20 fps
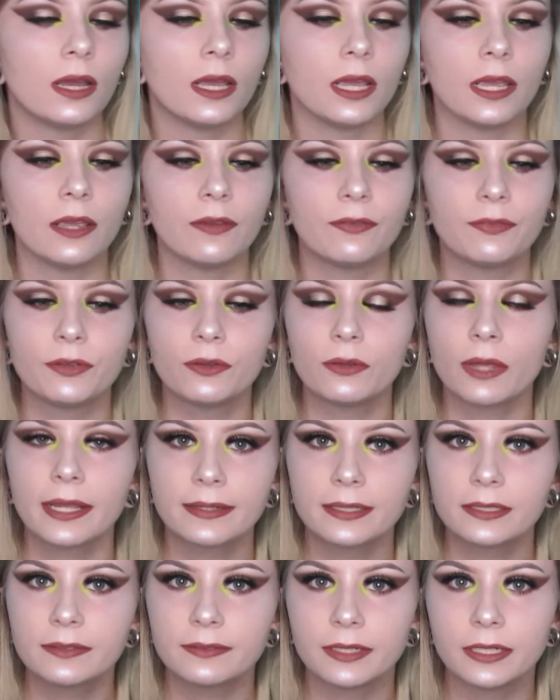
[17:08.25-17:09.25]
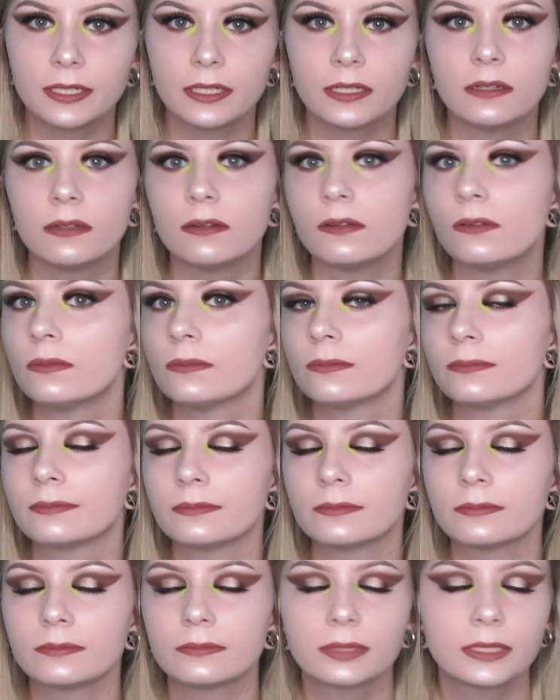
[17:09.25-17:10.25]
If you like this video,
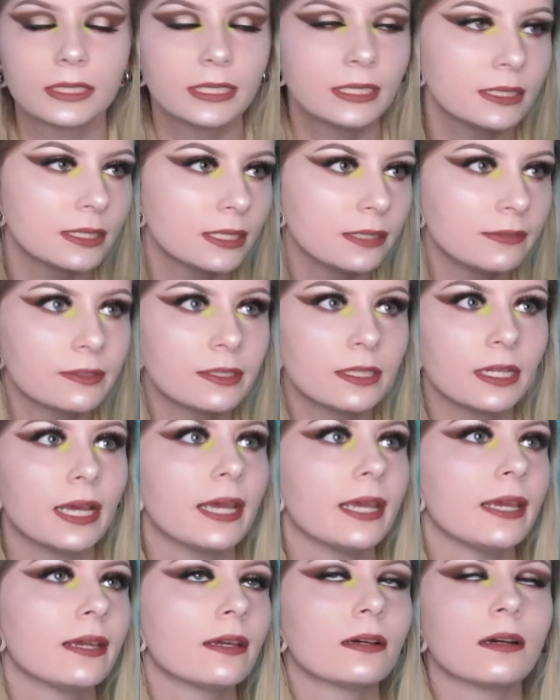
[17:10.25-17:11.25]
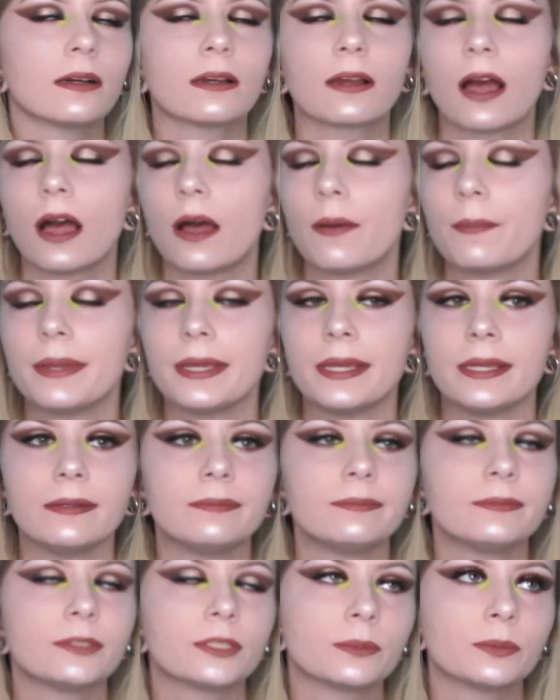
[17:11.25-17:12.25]
please leave a like, a comment,
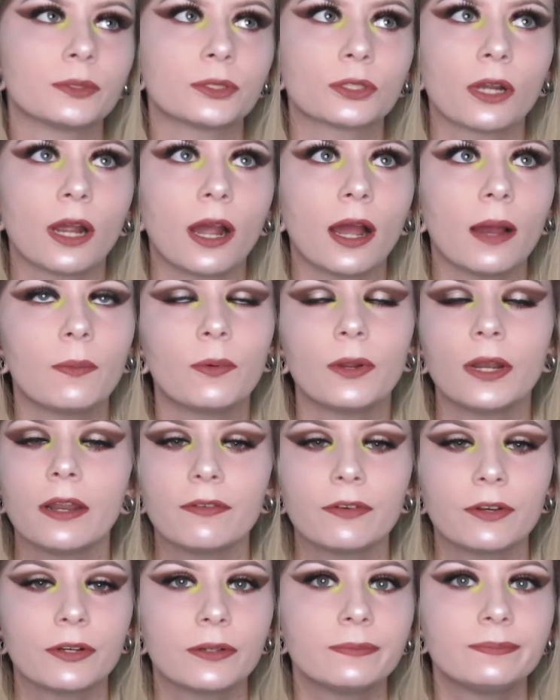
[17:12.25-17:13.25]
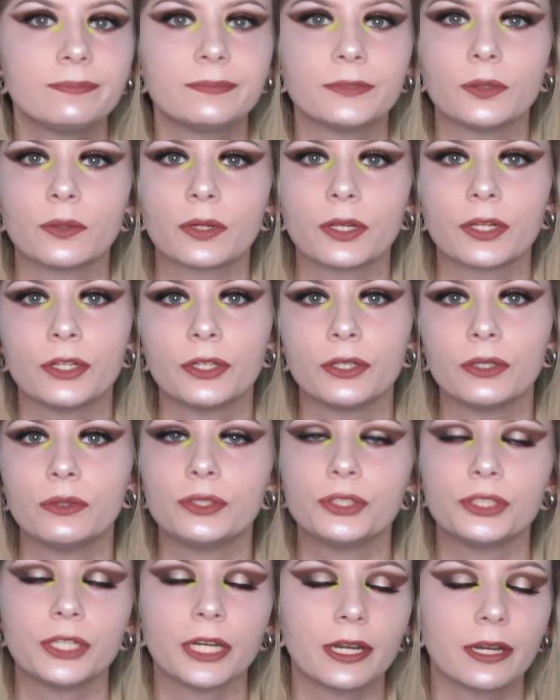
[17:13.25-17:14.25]
subscribe, whatever you want to do,
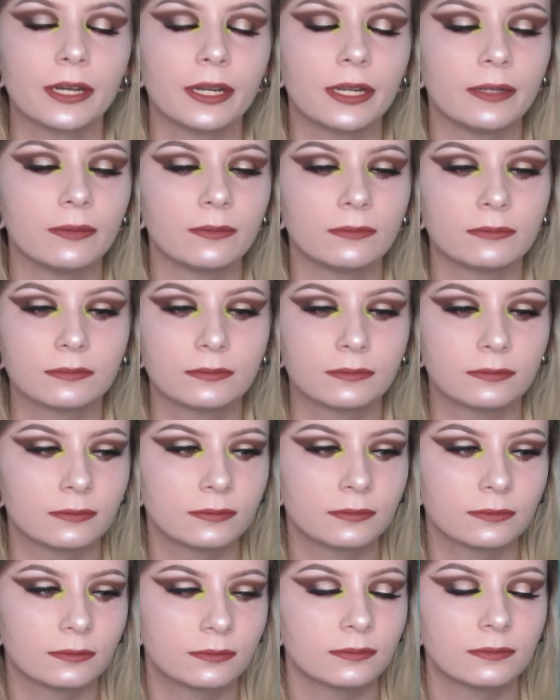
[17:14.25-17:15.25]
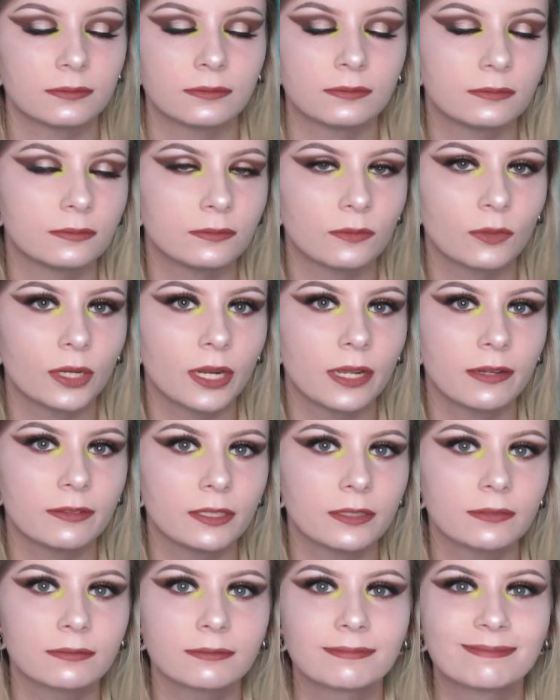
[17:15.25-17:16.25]
share it,
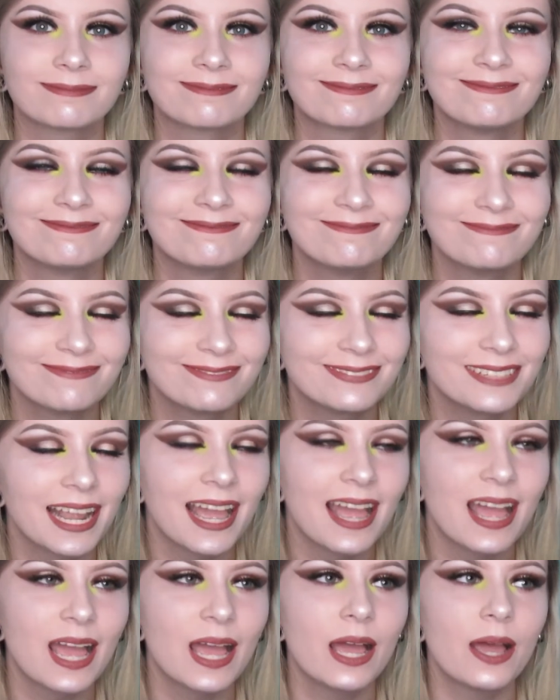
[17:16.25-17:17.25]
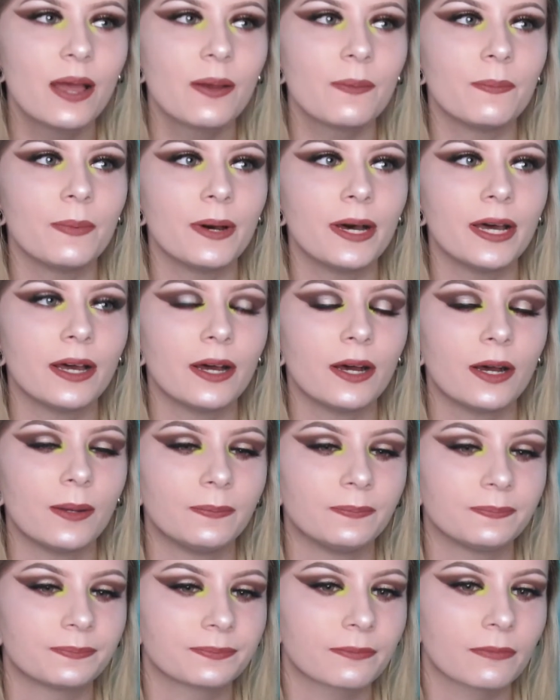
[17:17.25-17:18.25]
whatever. But
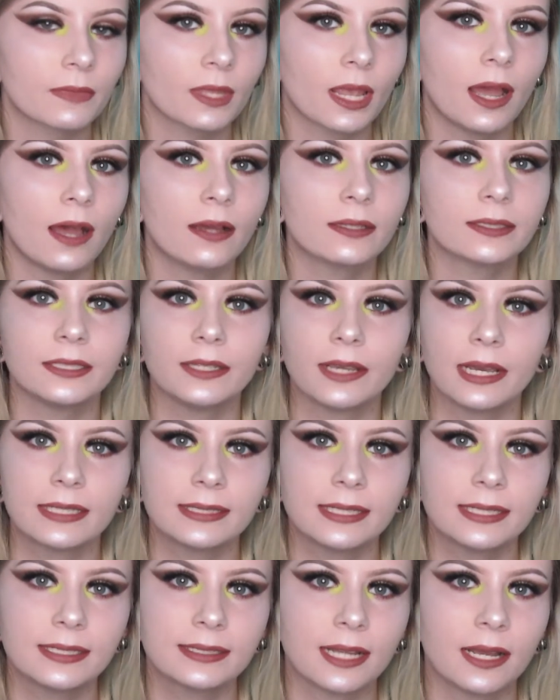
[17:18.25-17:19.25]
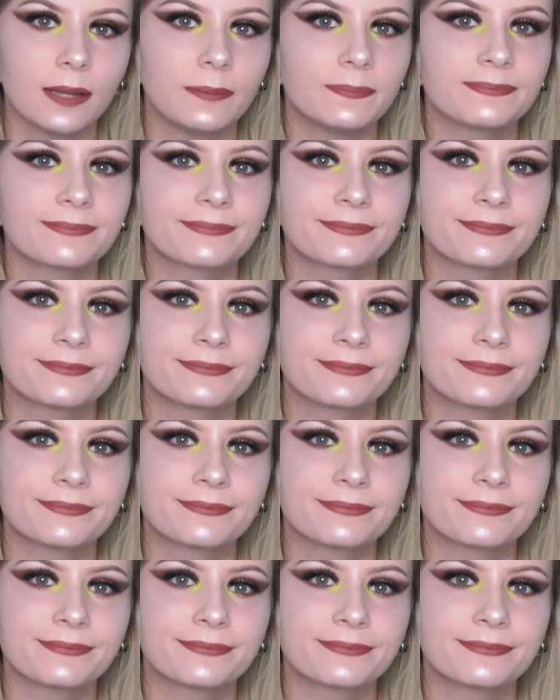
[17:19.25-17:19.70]
I'll see you guys next time.